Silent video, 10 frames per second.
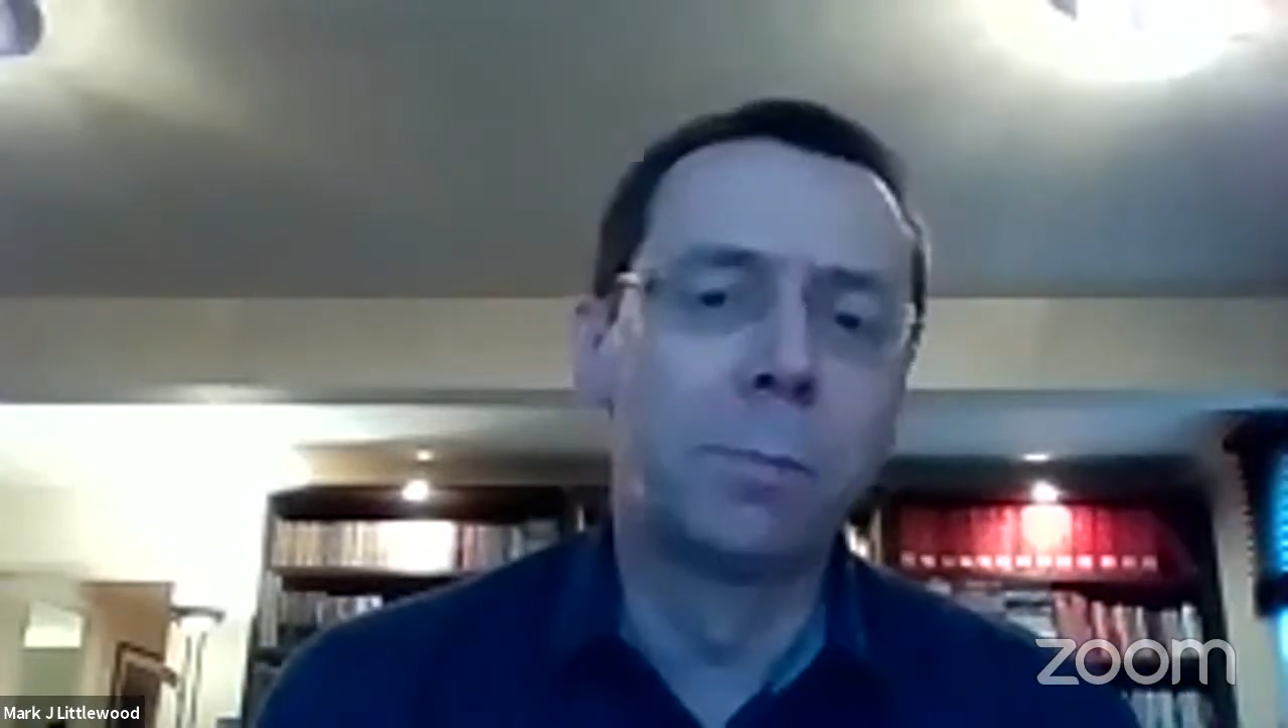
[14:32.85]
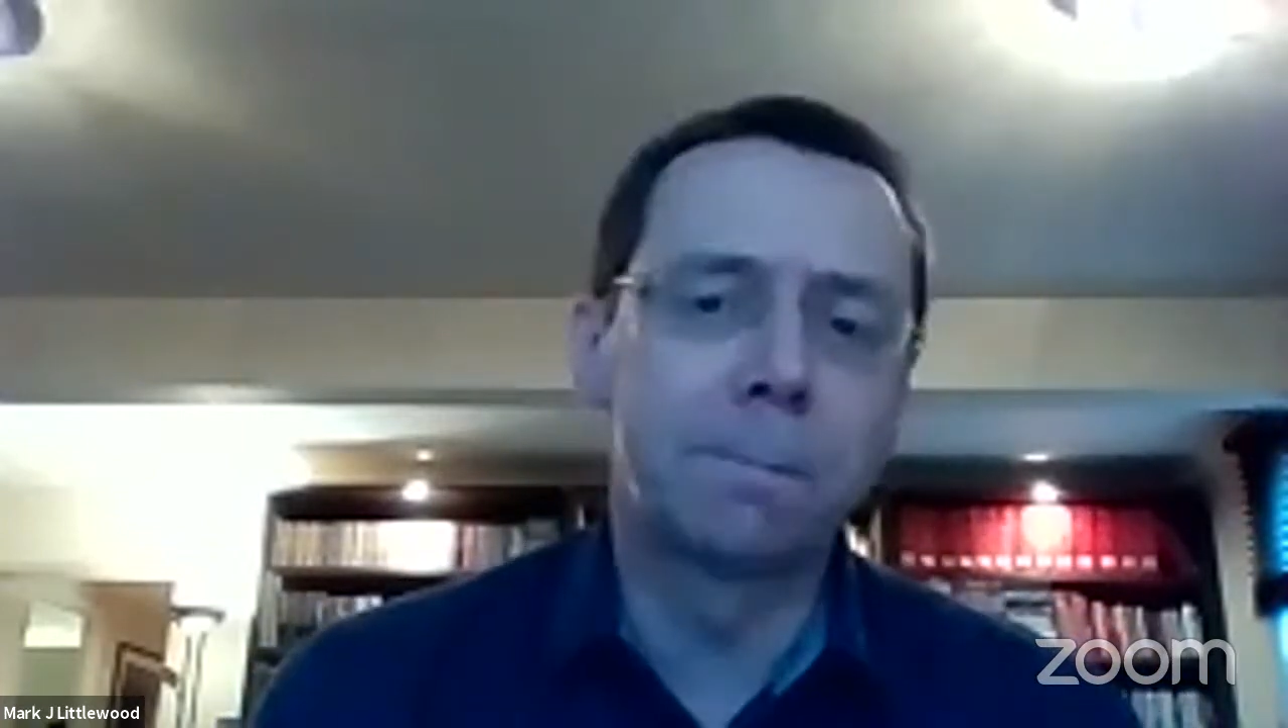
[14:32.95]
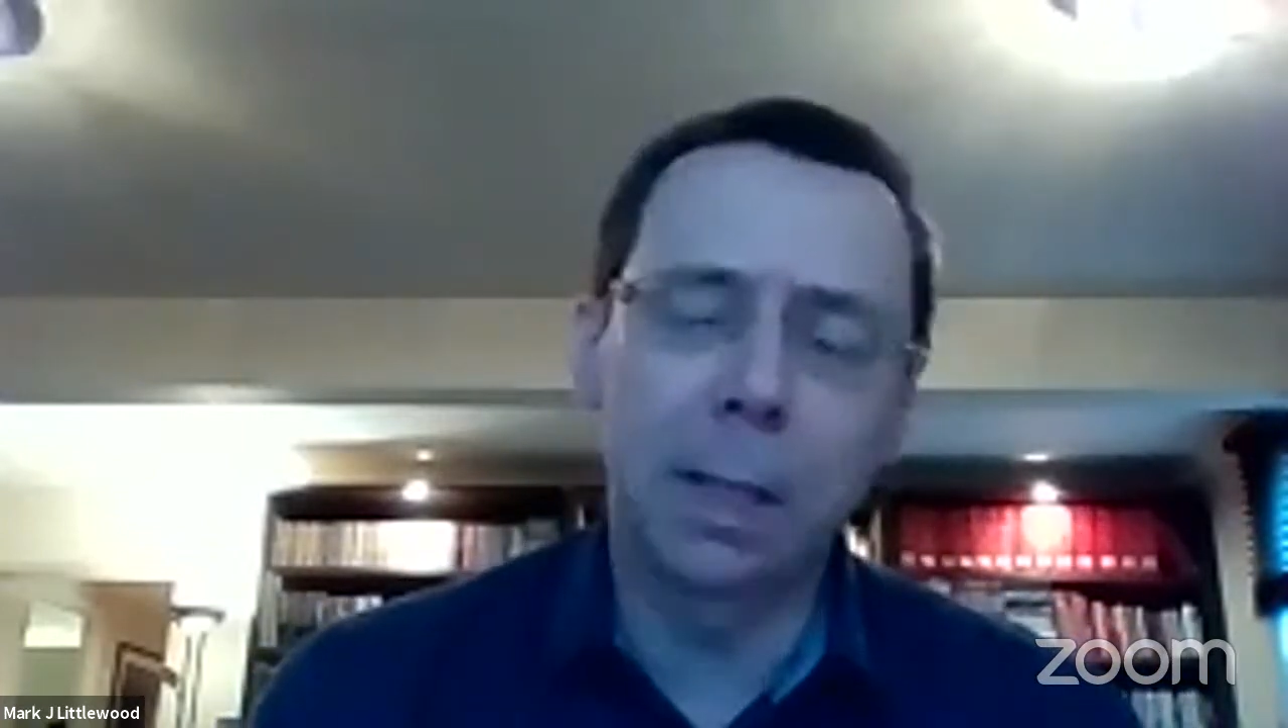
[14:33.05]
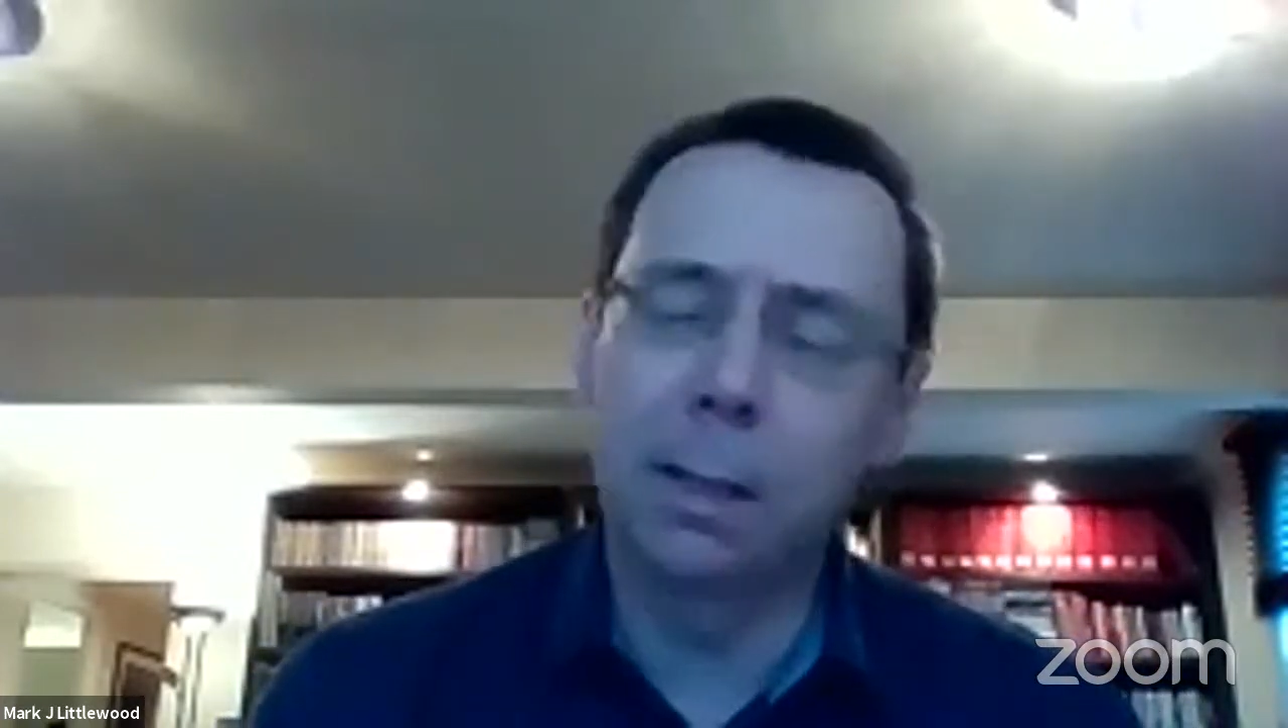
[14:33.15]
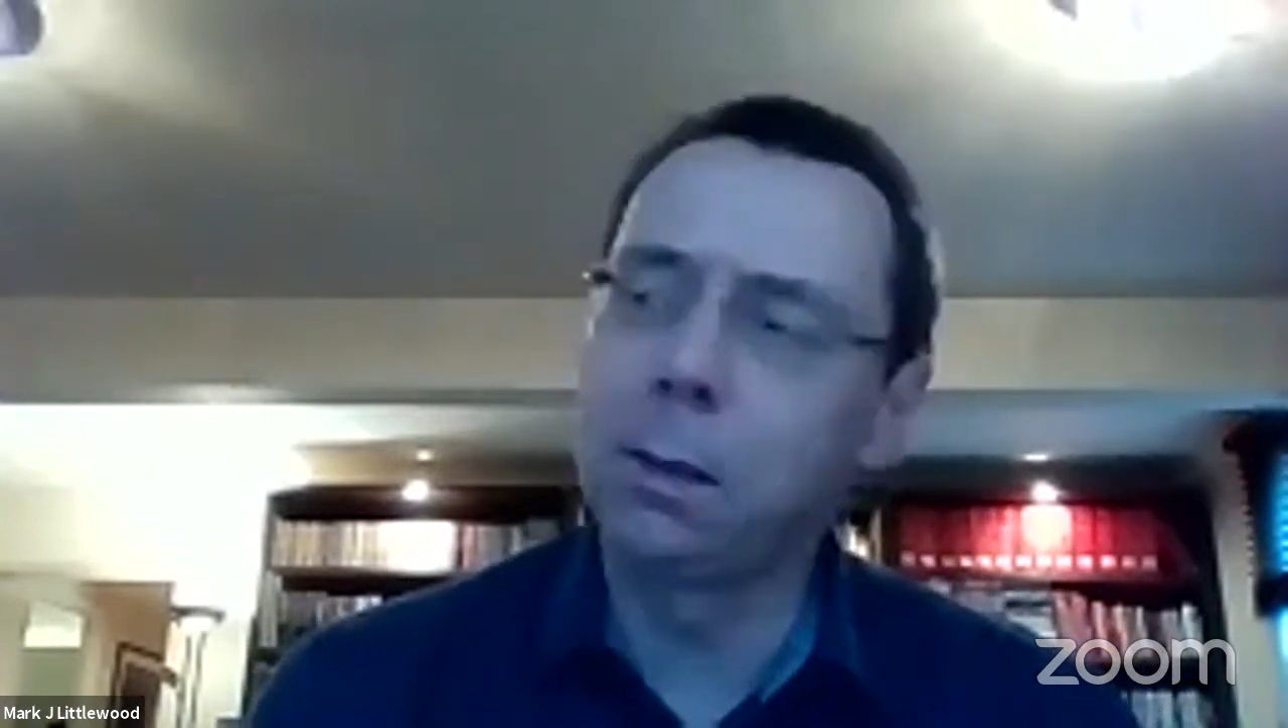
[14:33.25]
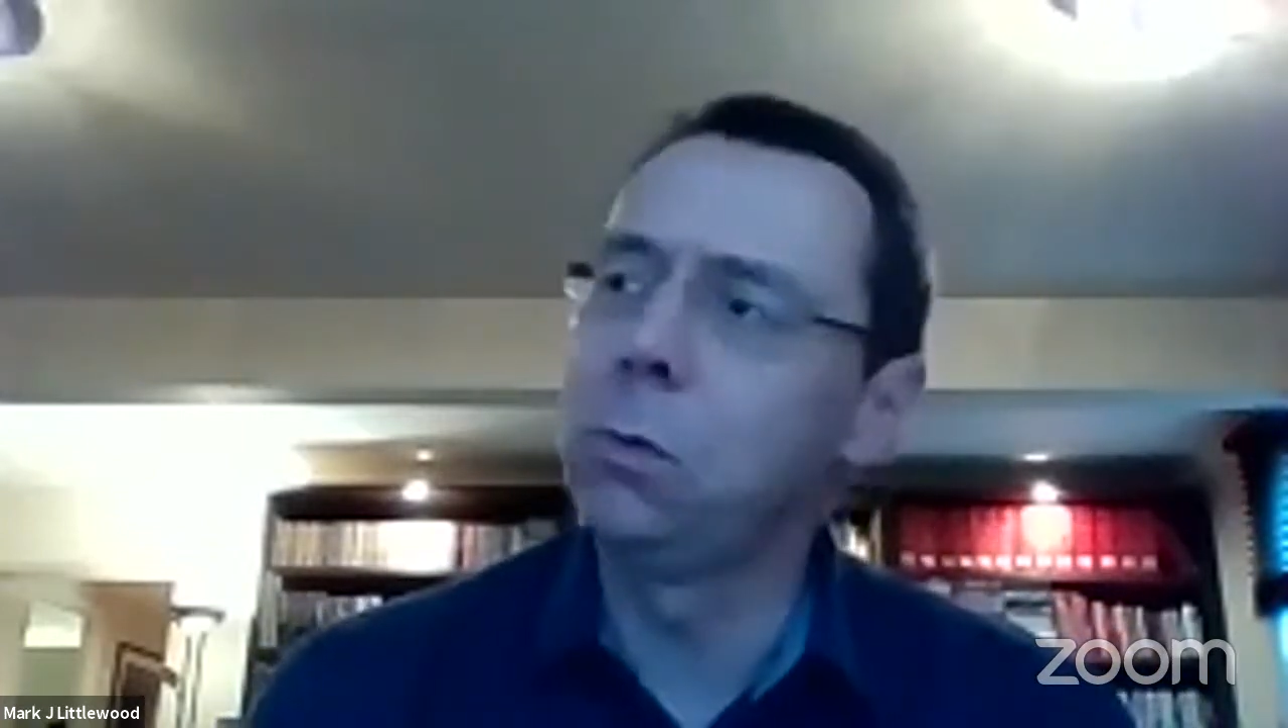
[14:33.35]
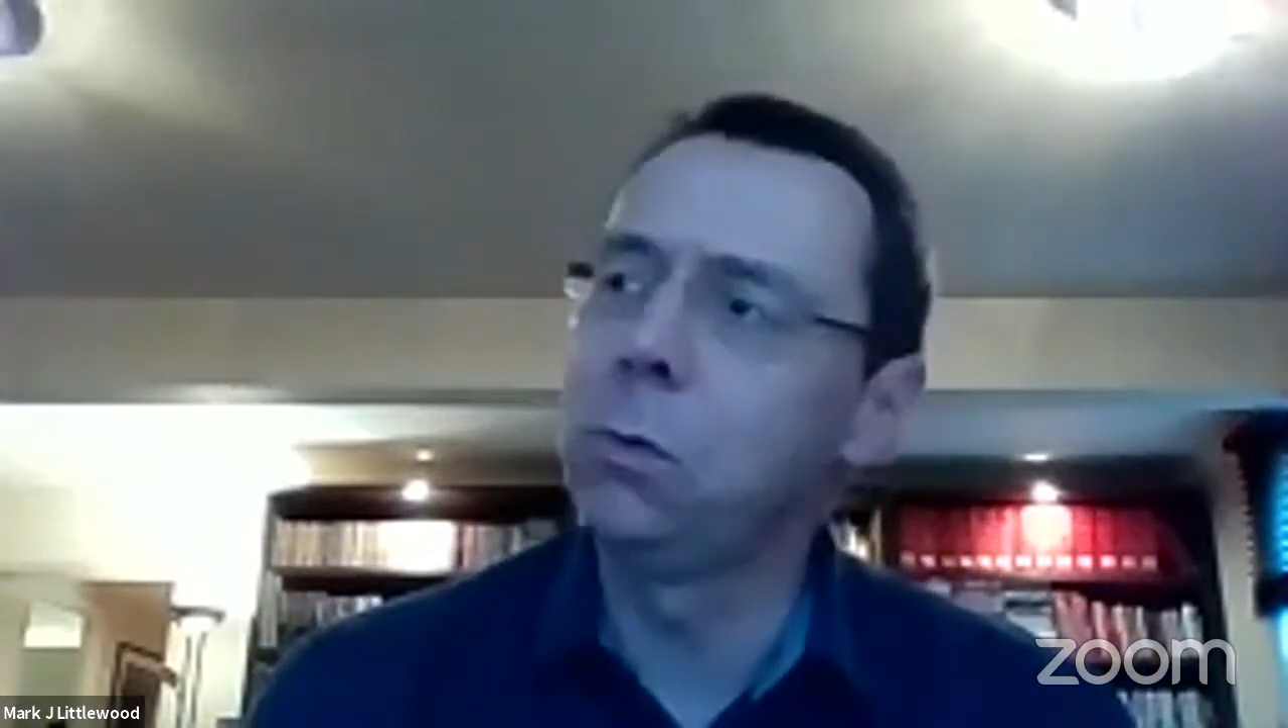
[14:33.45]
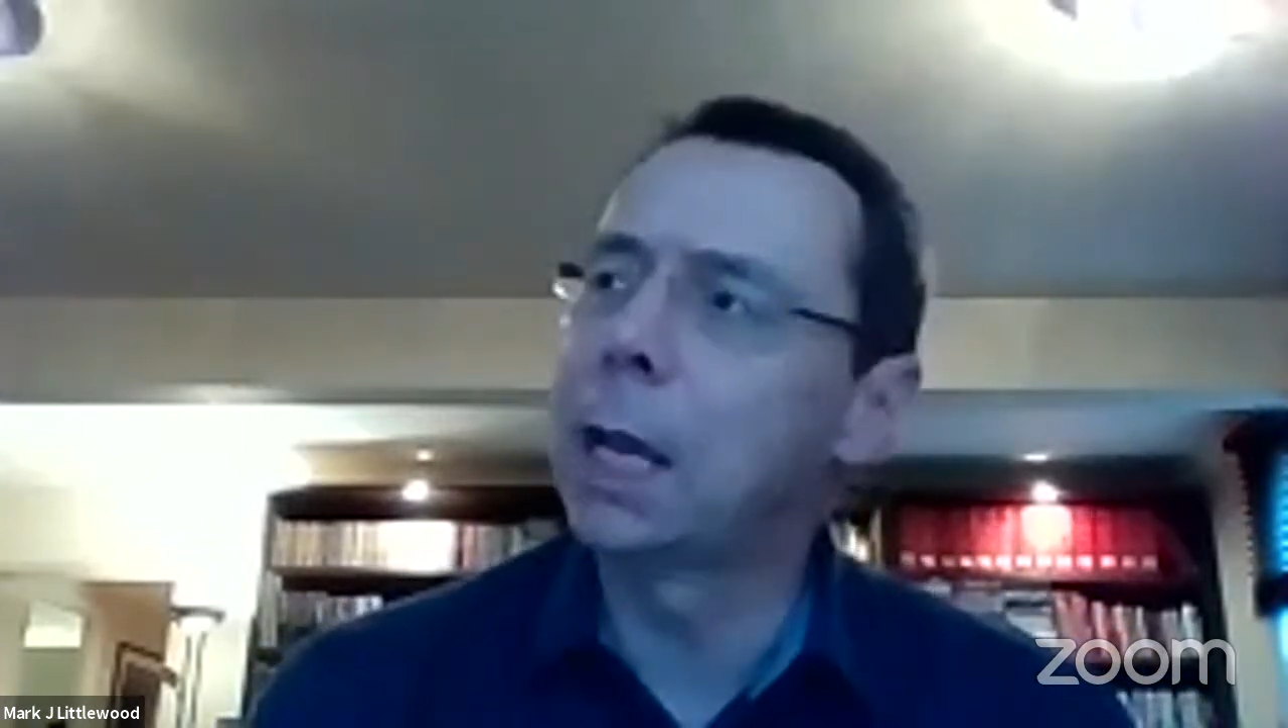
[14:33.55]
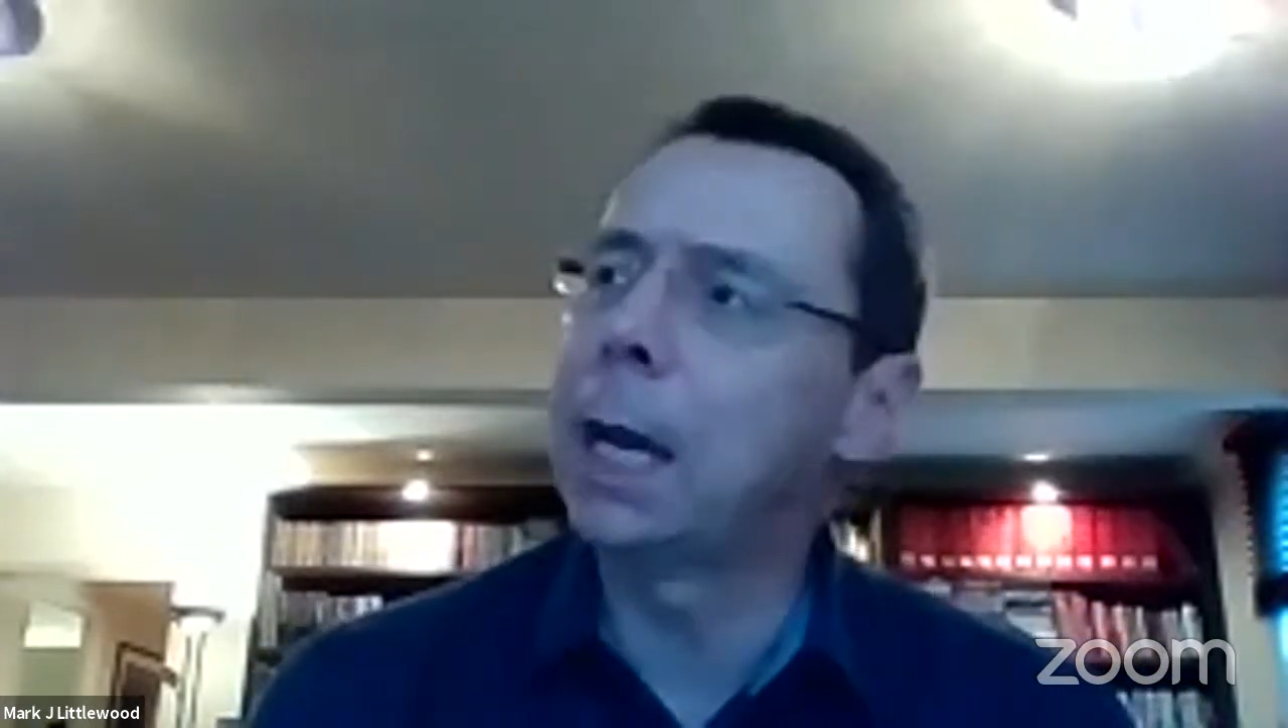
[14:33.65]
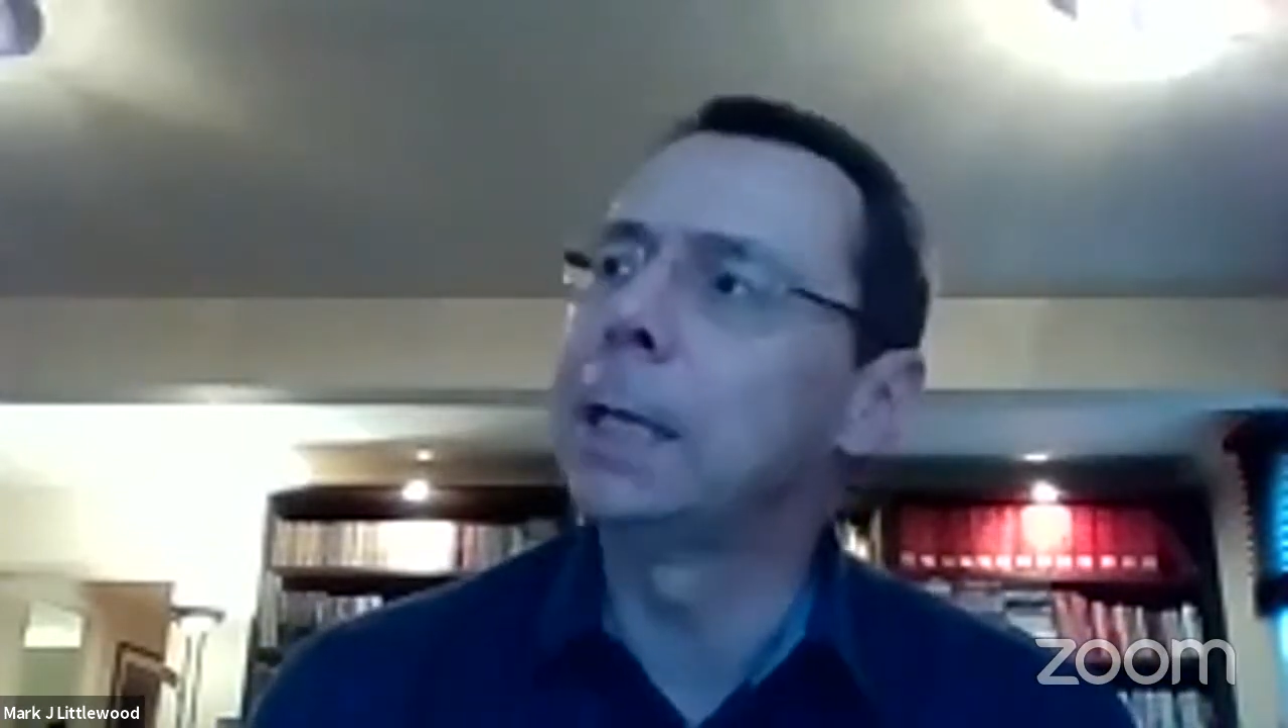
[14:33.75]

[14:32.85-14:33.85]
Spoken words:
in the UK